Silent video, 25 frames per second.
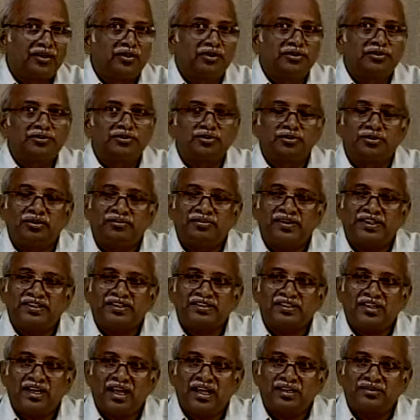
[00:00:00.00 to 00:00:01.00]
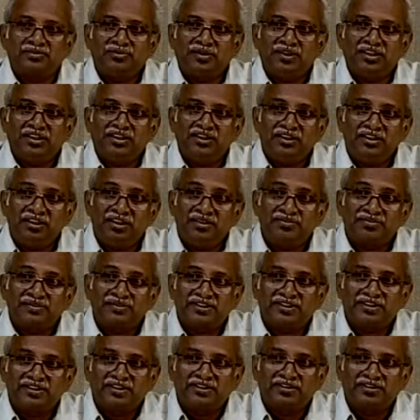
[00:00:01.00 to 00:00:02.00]
So the vessel actually
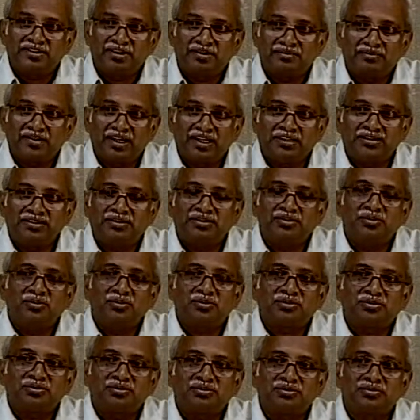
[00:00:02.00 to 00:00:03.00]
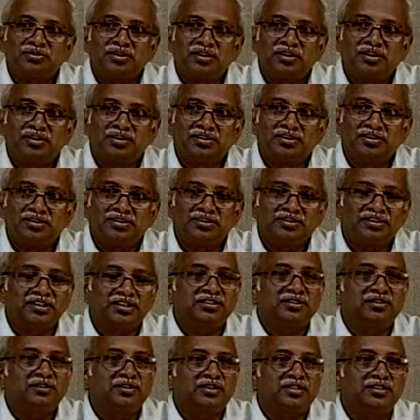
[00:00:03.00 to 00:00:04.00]
lifts itself as it goes through the St.
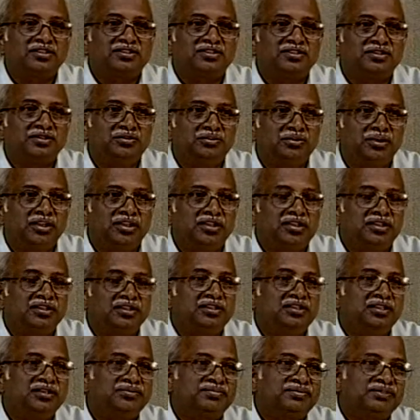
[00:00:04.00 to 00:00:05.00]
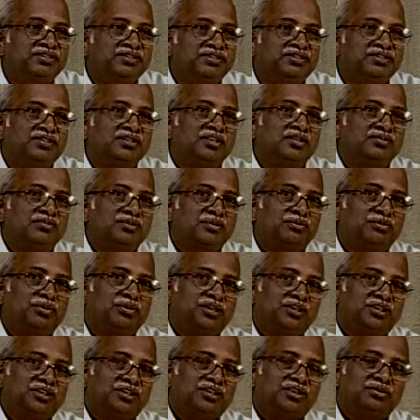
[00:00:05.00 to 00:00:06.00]
Lawrence Seaway. It lifts itself from
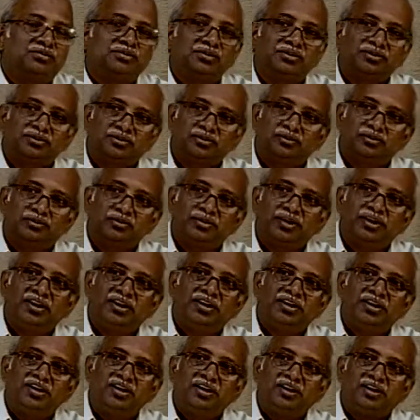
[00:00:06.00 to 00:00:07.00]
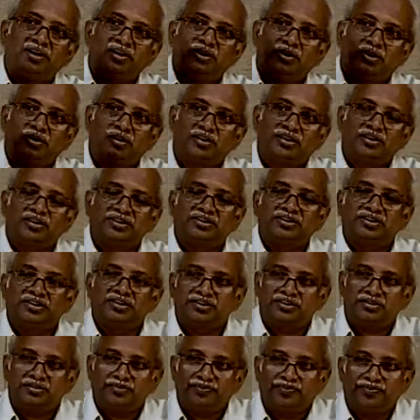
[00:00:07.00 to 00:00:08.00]
water level through a locking
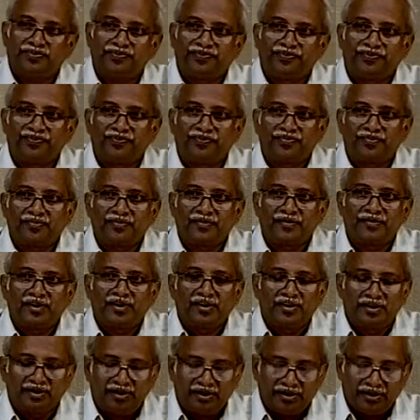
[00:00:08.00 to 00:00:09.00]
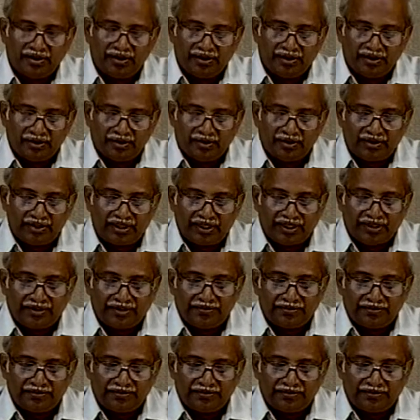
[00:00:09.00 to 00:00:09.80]
system. Okay.